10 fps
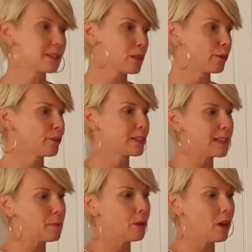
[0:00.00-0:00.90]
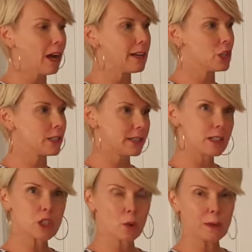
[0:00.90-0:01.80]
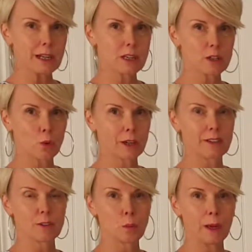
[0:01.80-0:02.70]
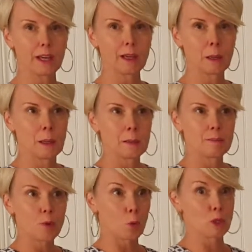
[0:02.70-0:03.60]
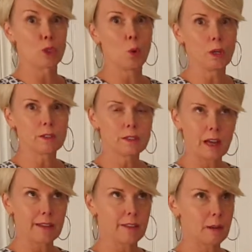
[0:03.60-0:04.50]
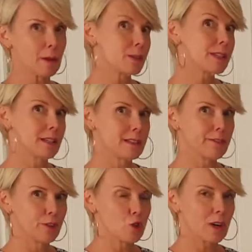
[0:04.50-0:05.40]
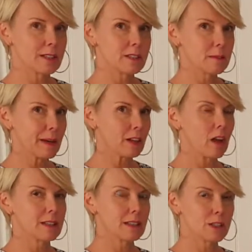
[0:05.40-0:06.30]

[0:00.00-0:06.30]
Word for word: So for example, I just had donated or given away or sold, I think about six different dresses in my closet.